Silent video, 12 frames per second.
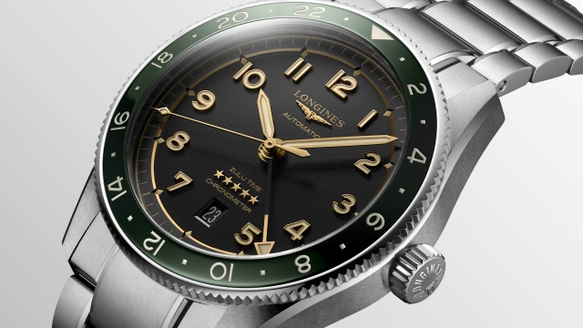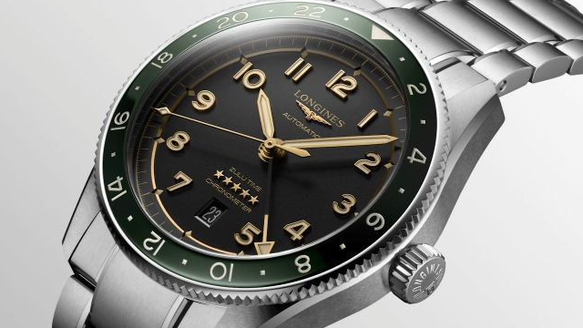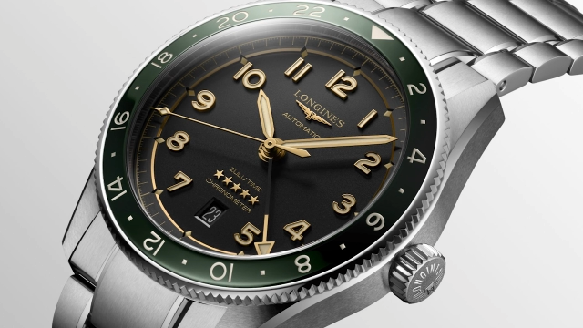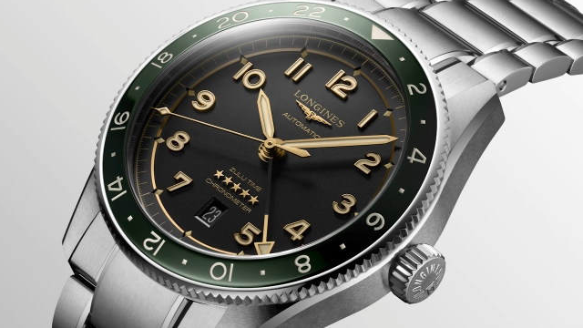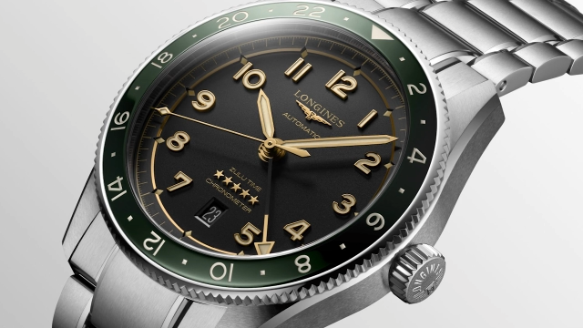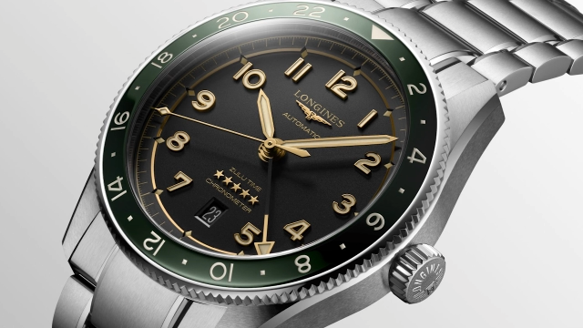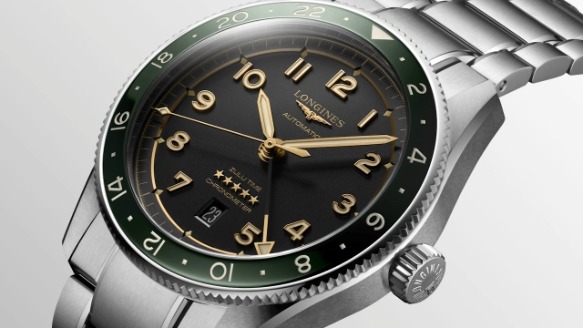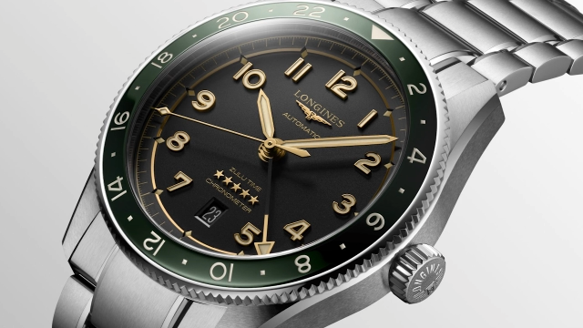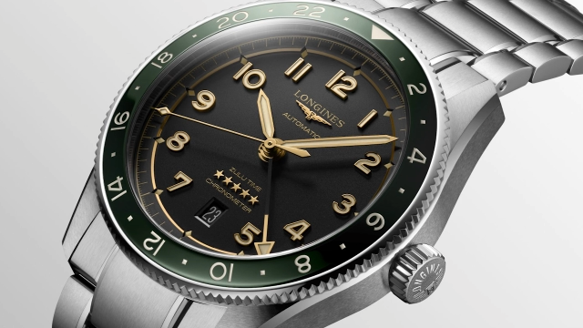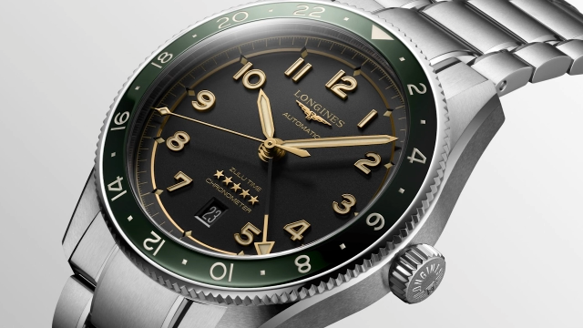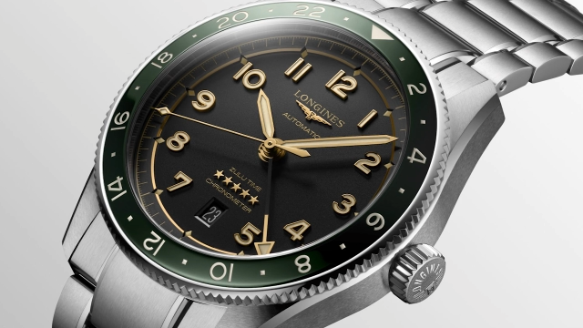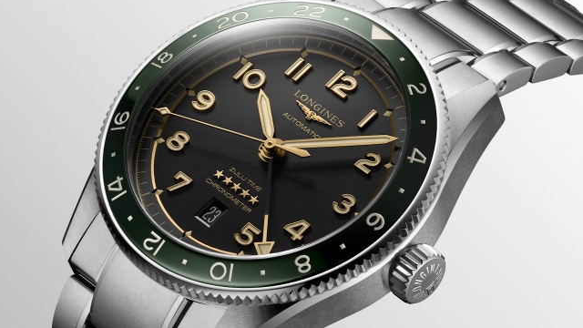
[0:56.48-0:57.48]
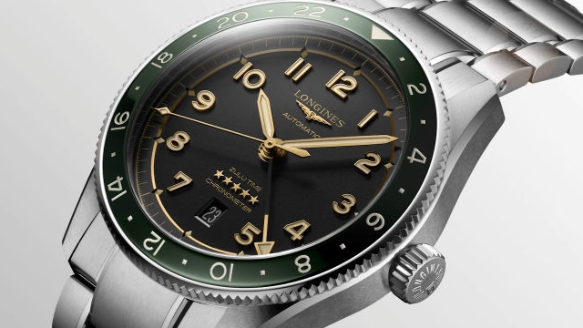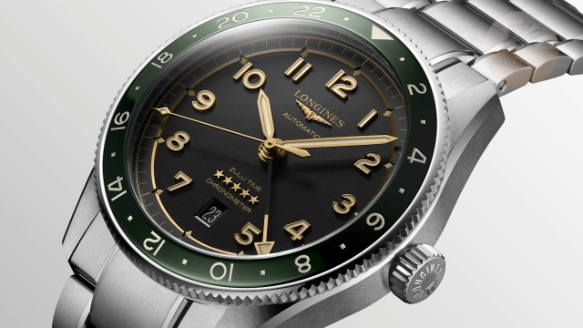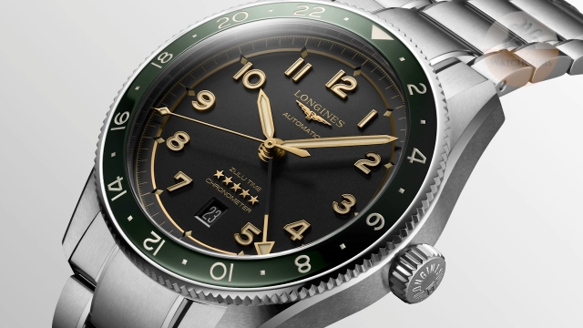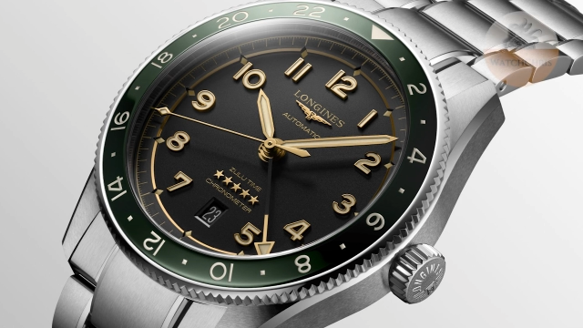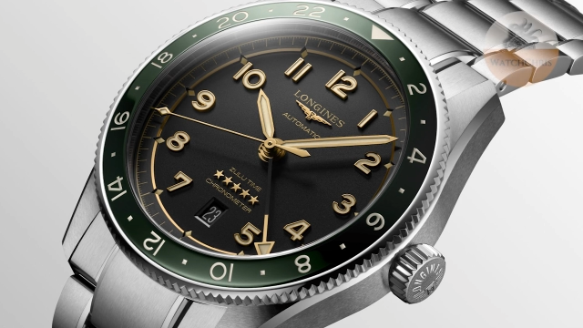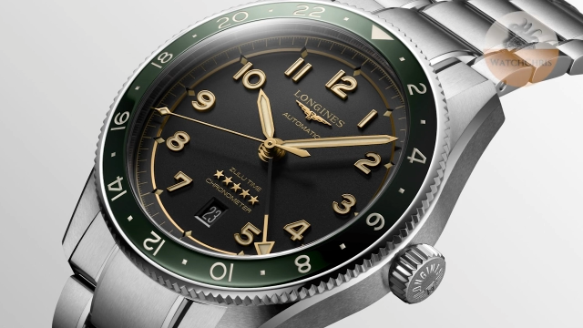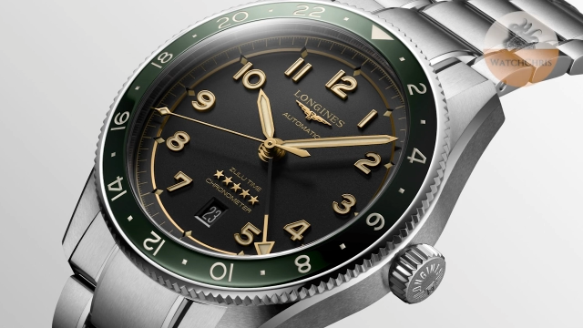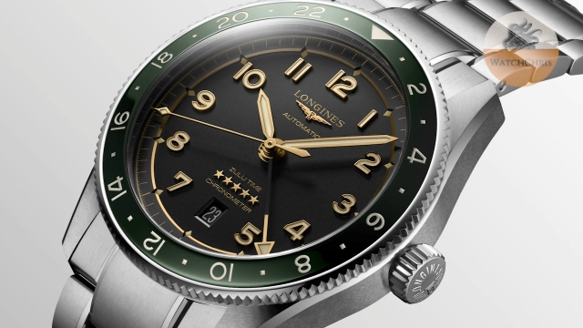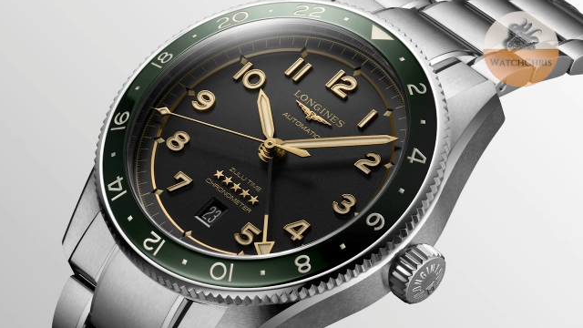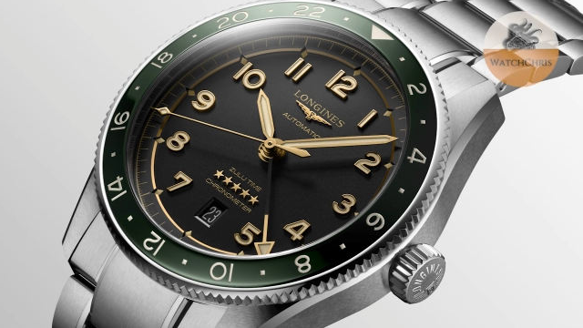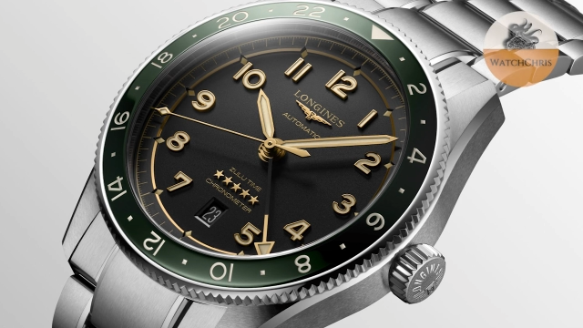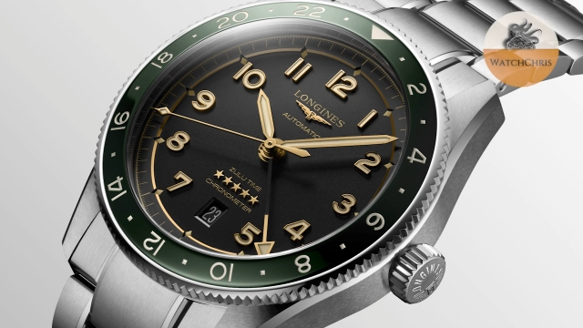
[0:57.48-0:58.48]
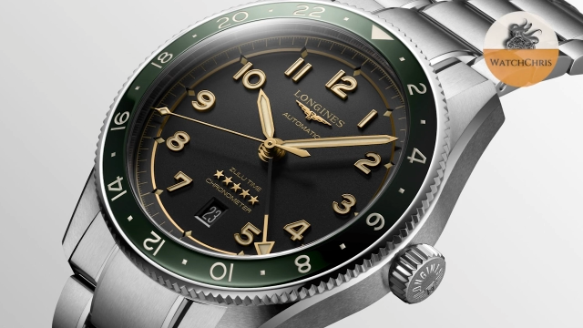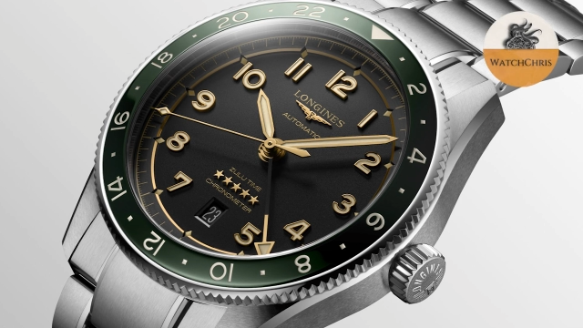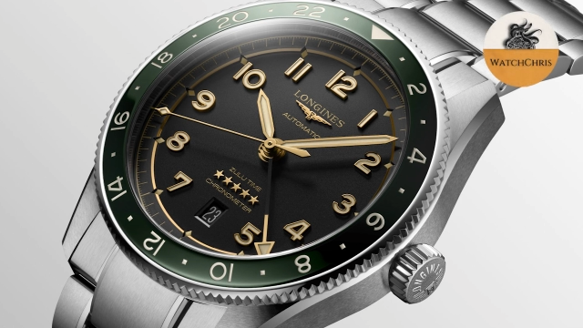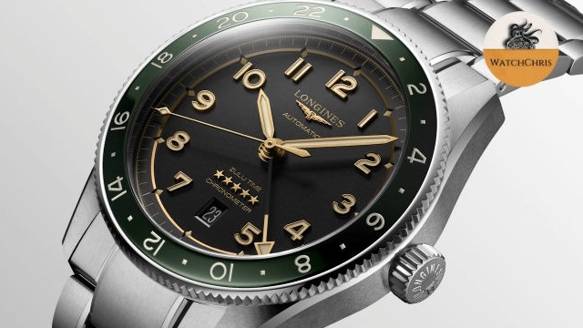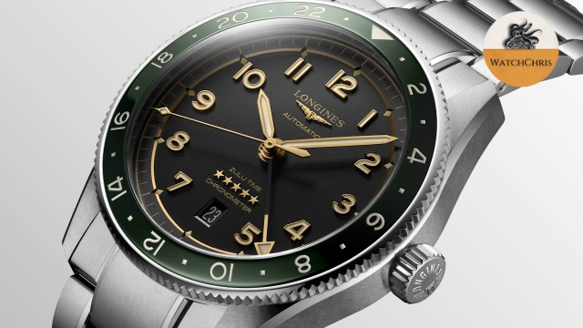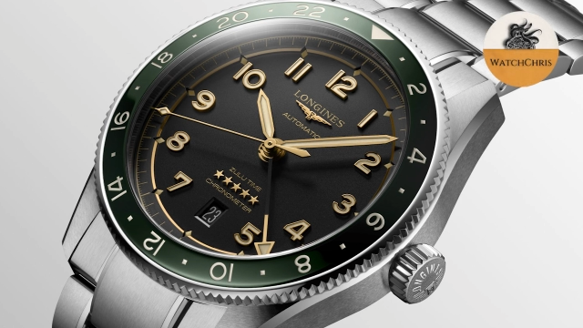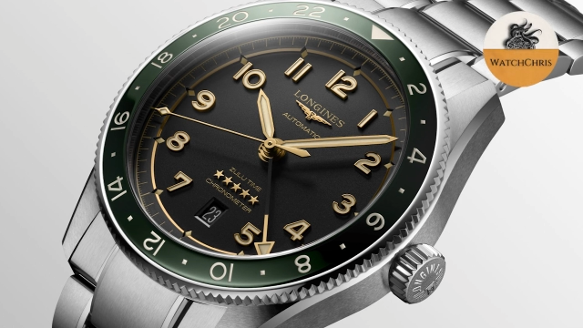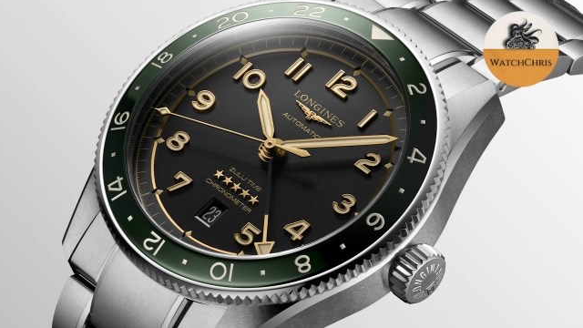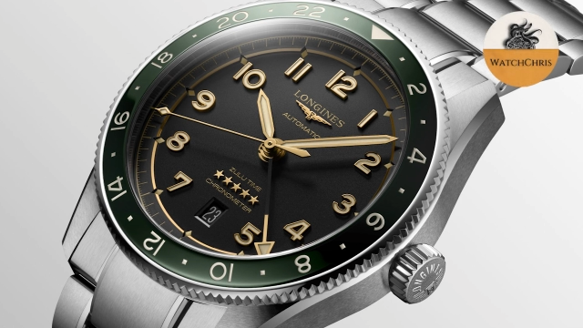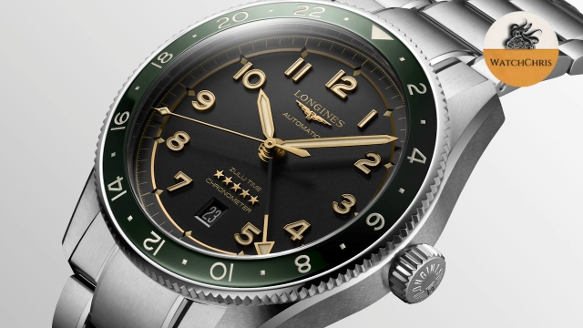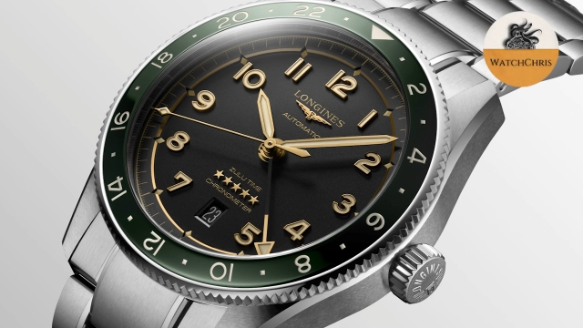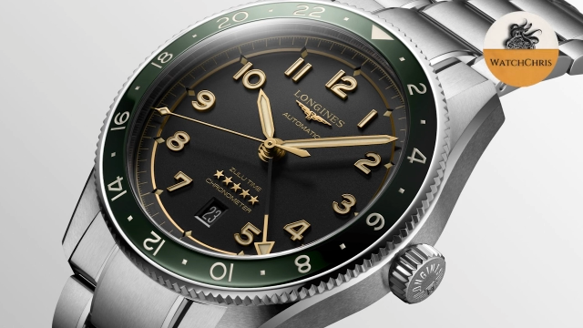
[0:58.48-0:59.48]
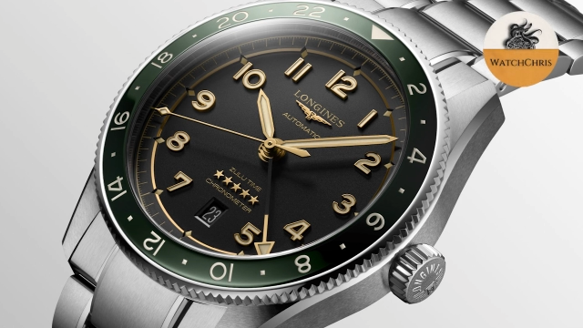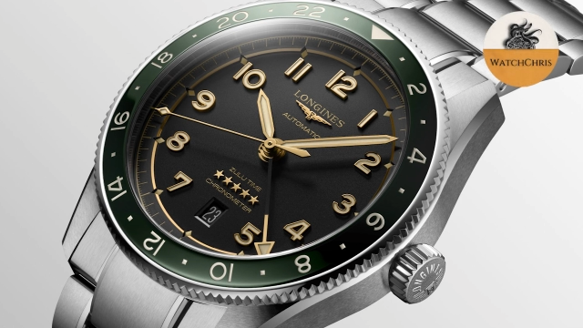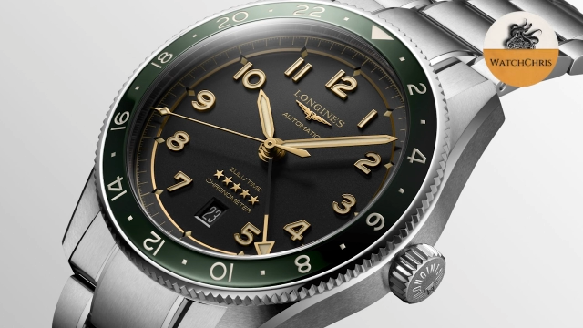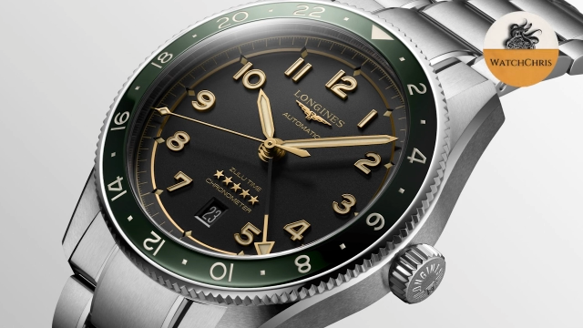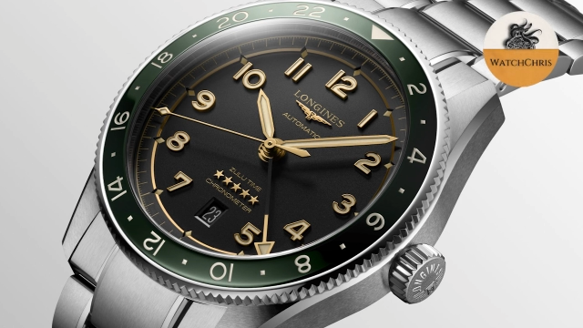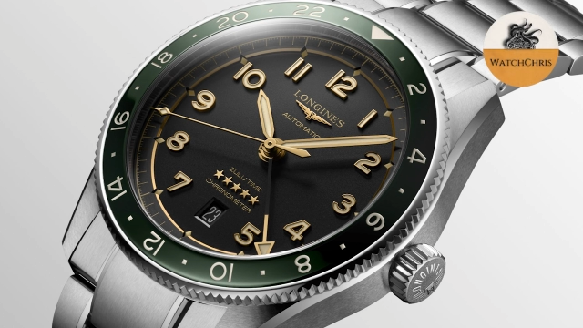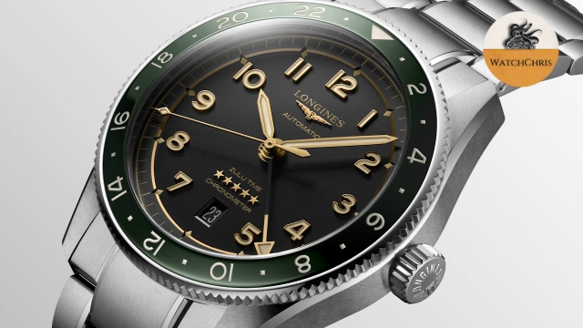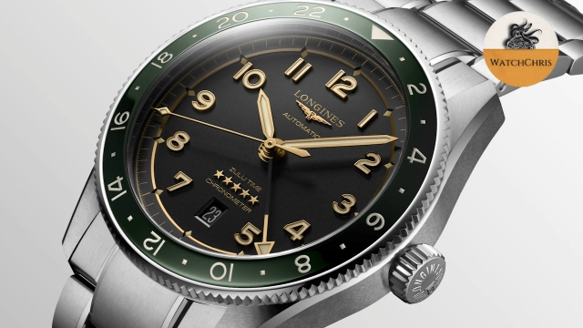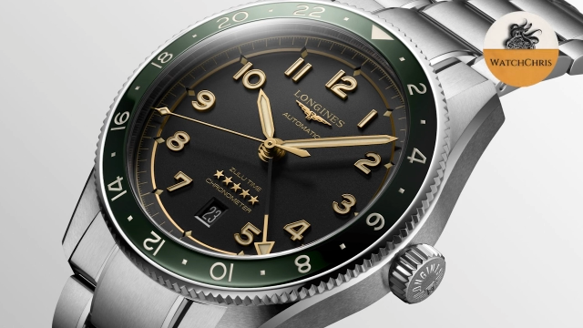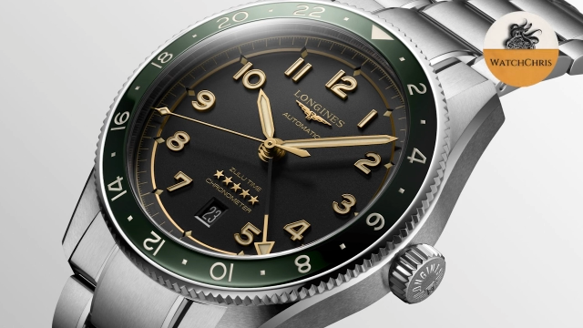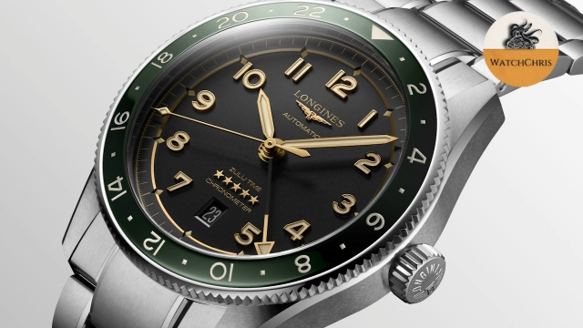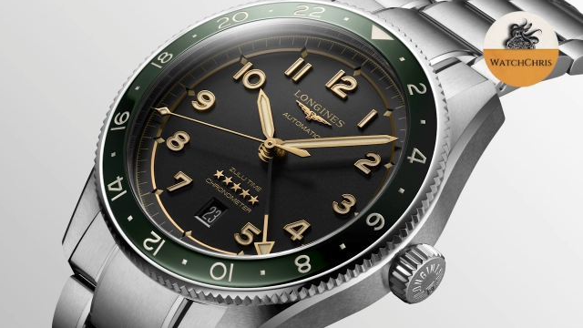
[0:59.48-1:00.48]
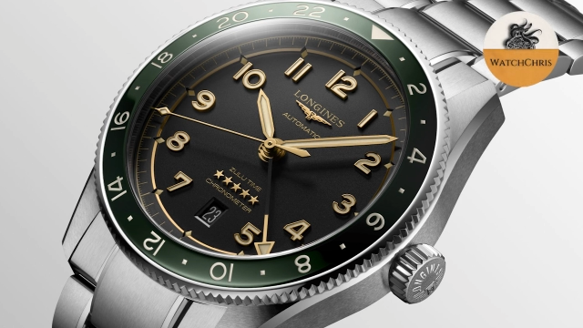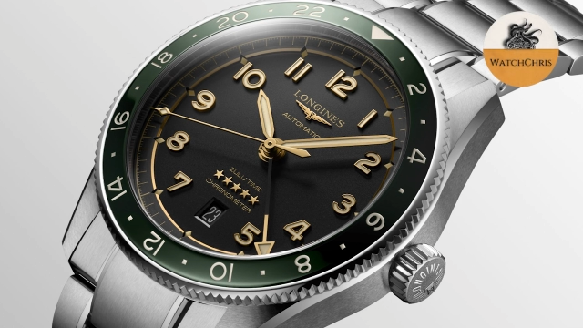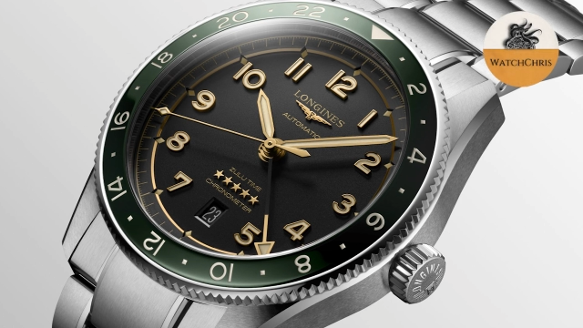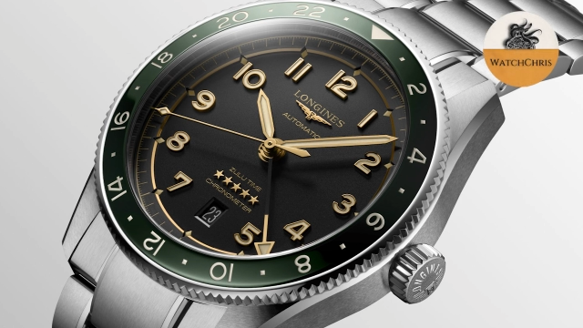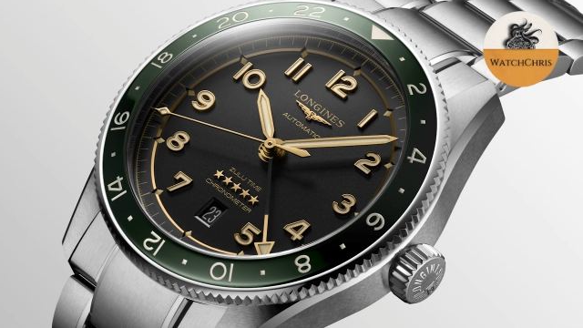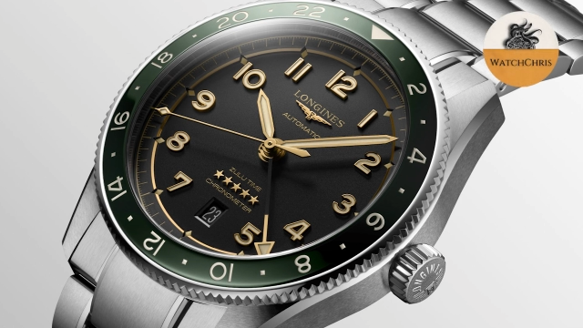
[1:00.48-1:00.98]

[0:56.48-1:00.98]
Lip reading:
(no speaker visible)